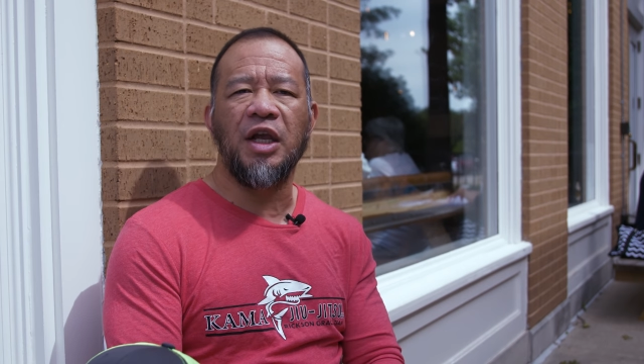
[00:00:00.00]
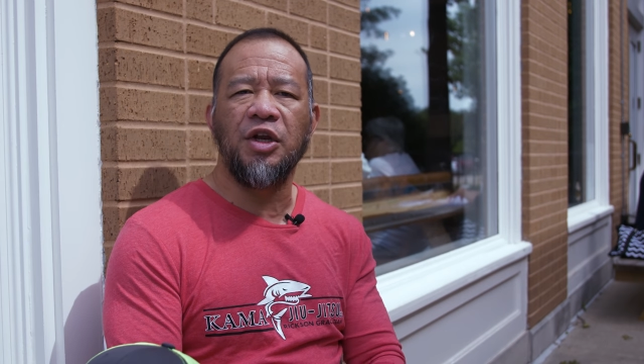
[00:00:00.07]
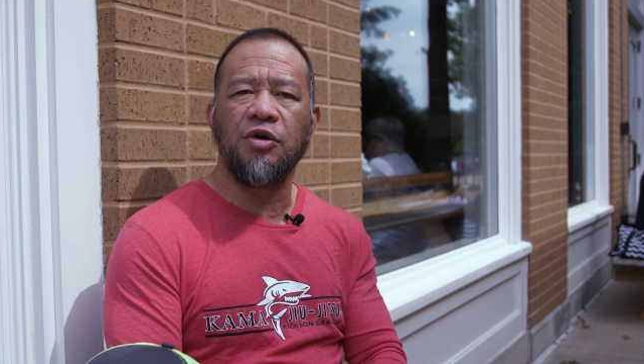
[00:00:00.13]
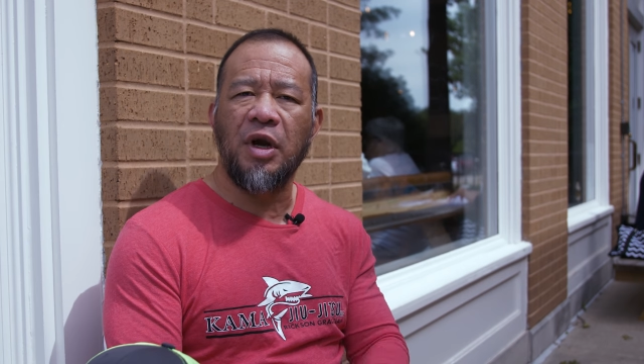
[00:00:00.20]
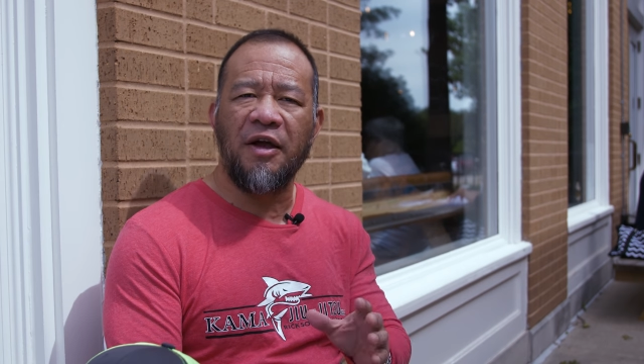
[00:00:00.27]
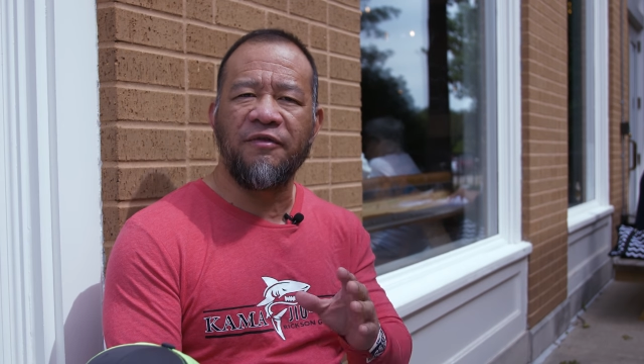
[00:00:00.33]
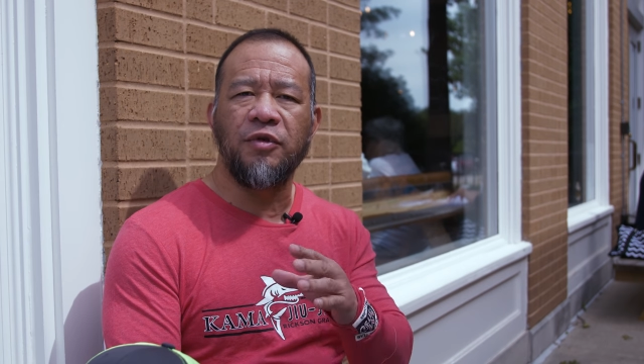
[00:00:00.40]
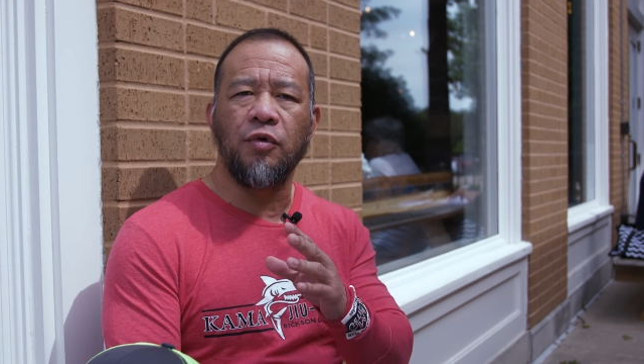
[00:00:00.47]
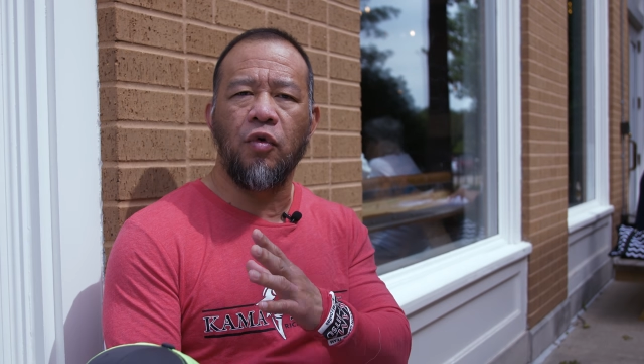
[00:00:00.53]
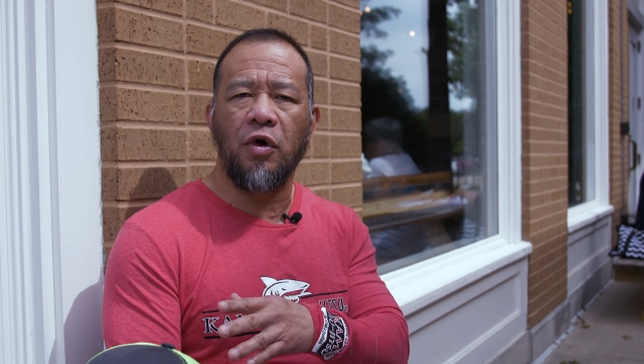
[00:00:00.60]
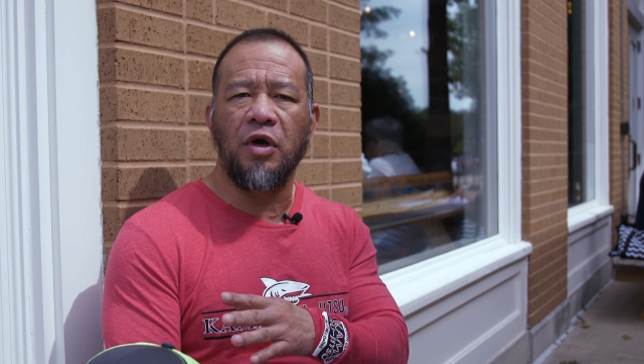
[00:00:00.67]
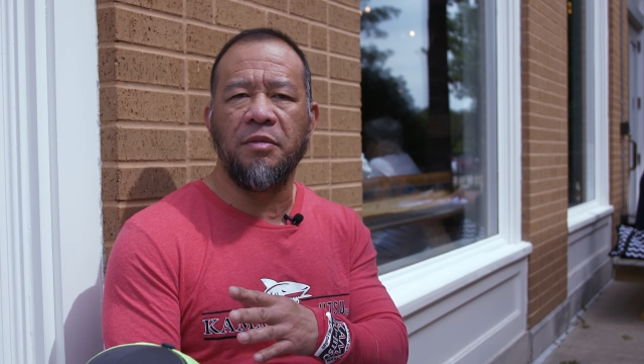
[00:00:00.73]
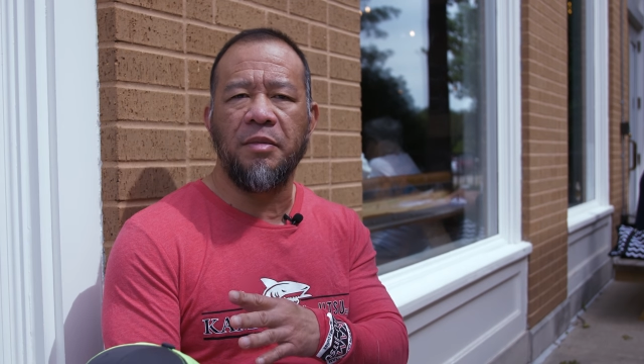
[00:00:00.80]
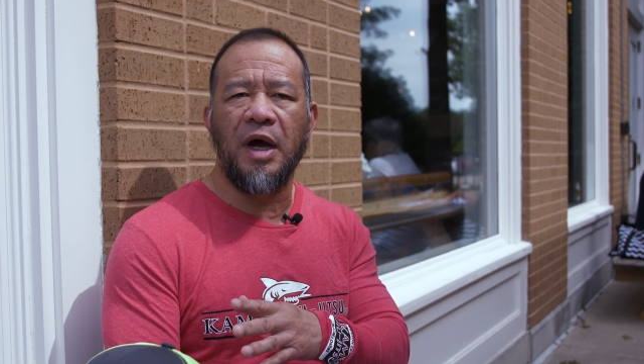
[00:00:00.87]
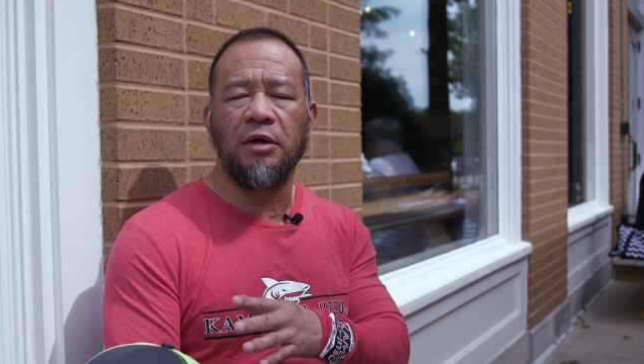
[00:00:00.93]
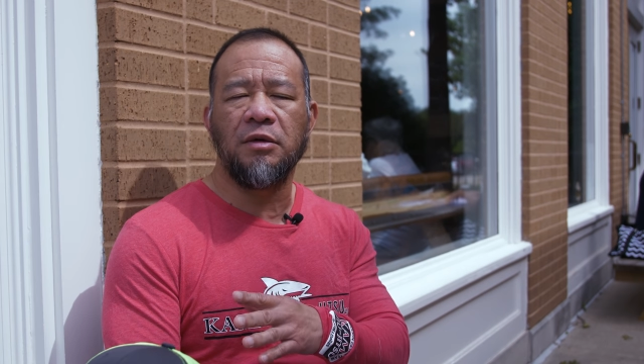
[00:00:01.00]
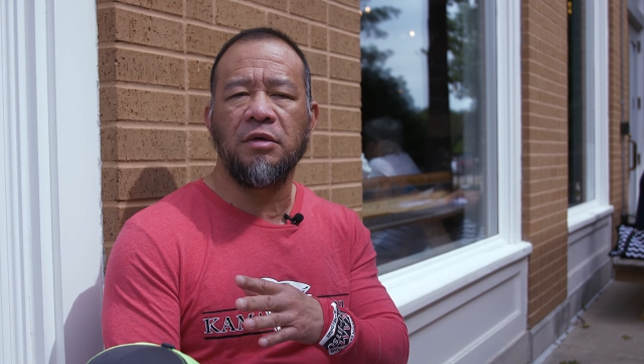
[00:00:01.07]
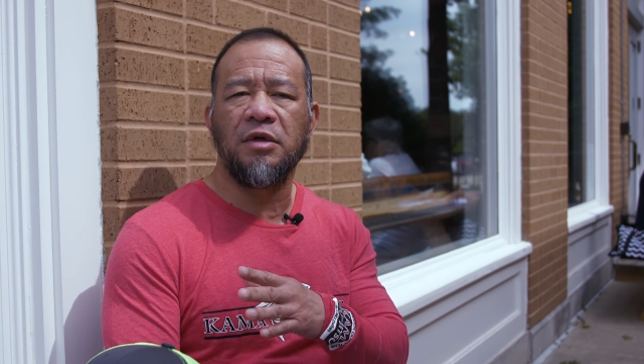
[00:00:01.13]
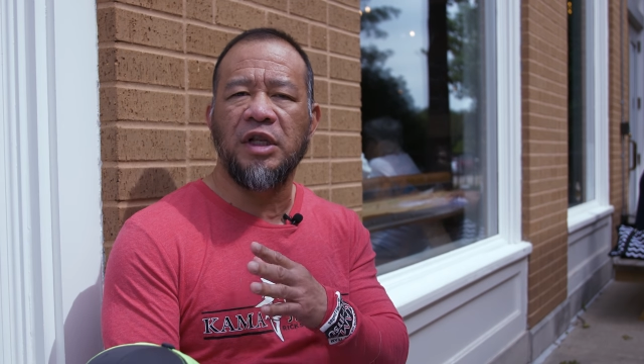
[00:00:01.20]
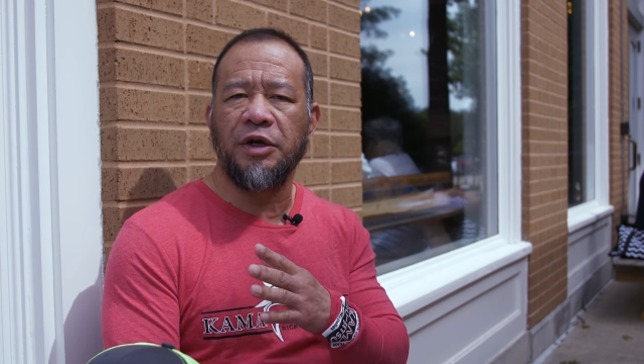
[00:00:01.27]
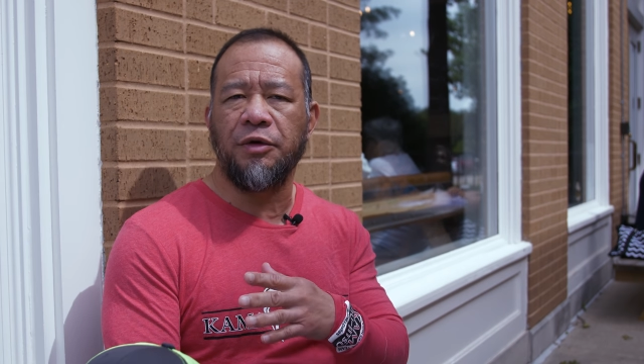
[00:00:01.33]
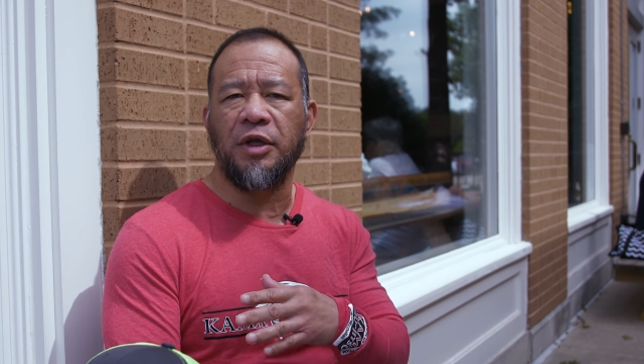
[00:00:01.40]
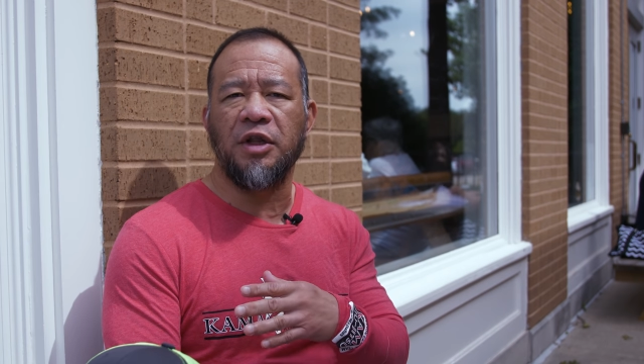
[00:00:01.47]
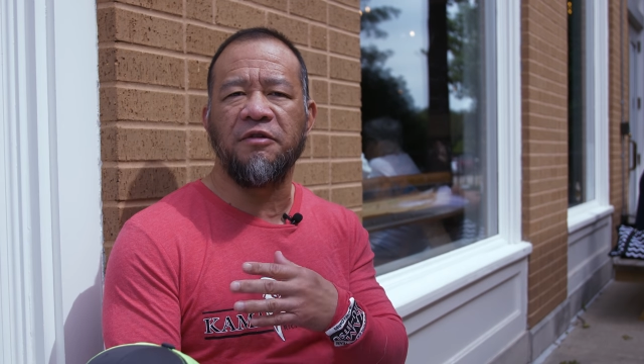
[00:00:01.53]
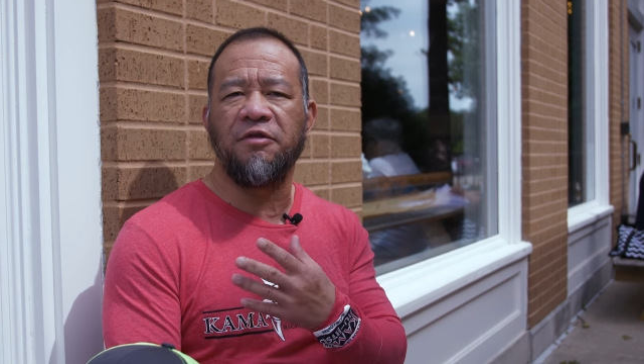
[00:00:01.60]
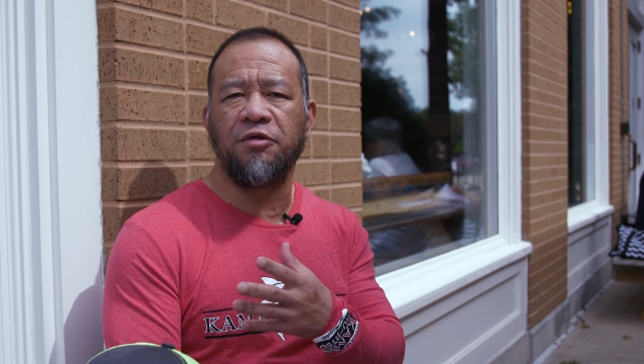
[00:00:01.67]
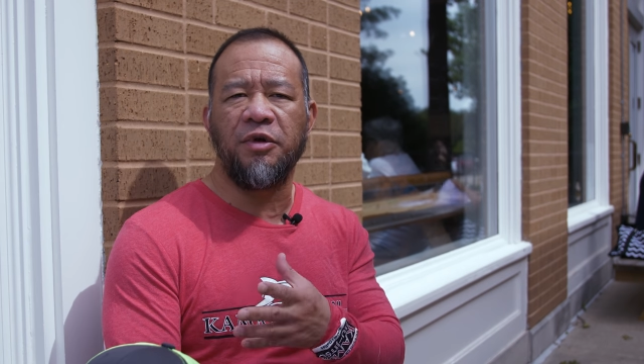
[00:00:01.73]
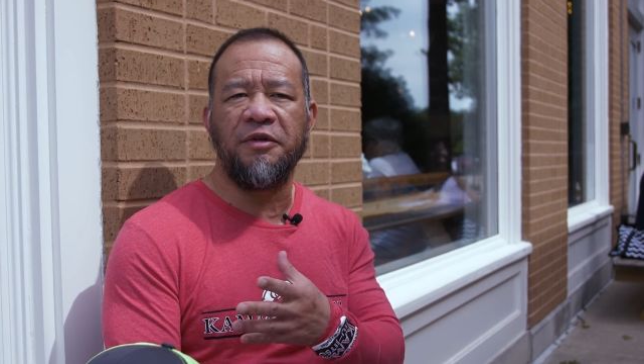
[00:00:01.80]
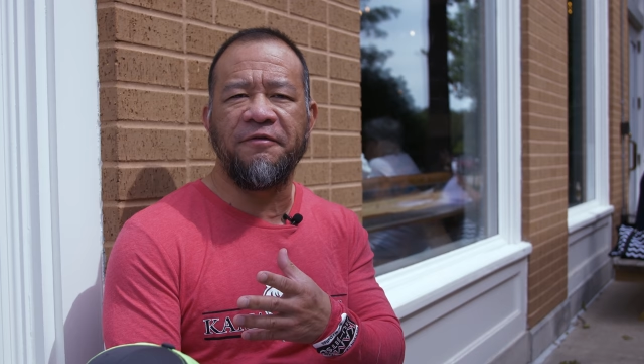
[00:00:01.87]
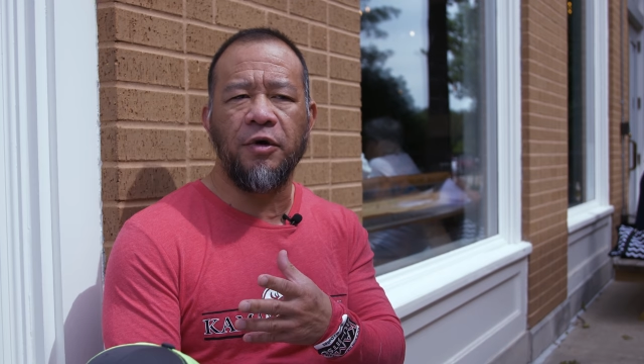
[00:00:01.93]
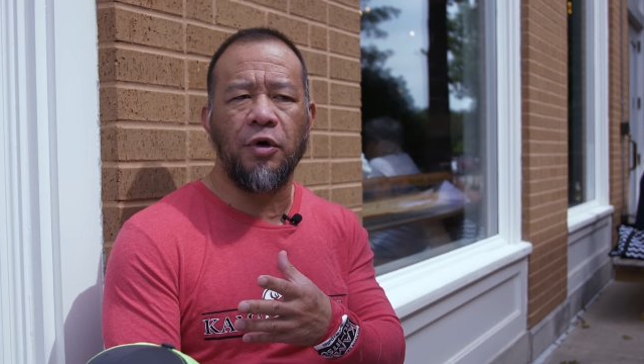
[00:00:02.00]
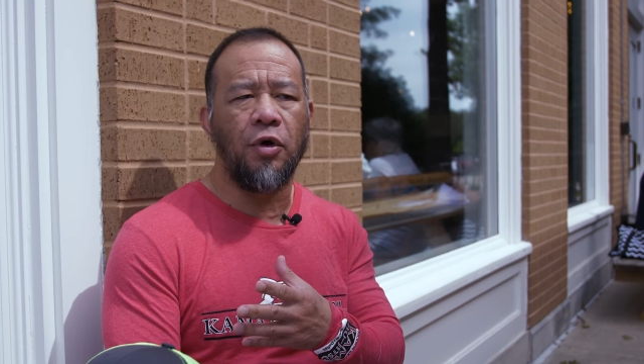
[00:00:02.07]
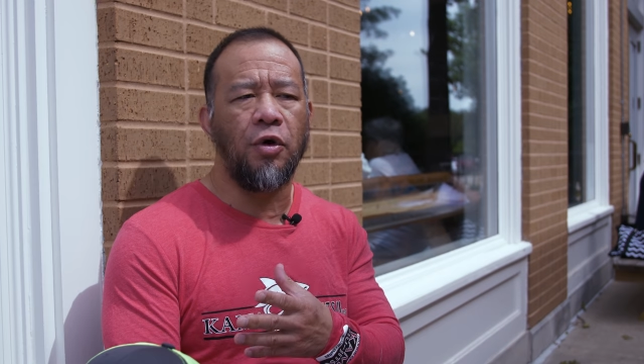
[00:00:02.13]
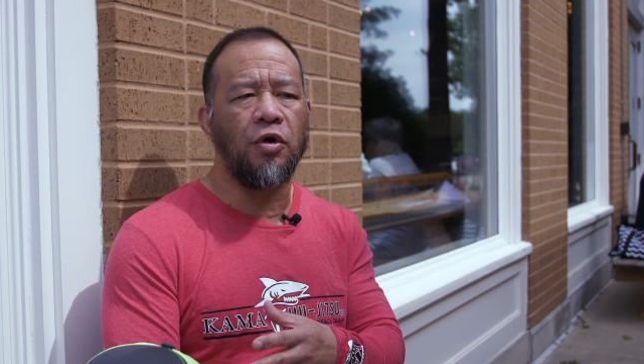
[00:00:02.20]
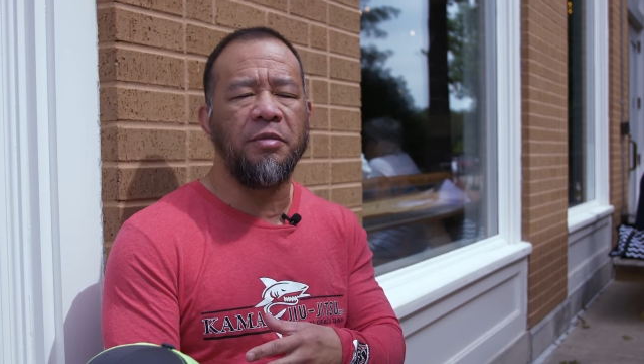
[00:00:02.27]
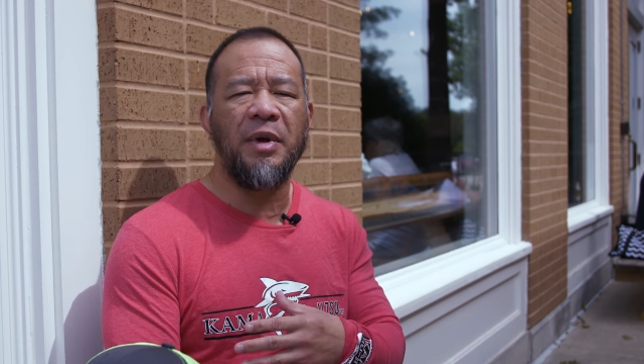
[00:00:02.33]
You don't have to worry about clearing the 3-foot hurdle.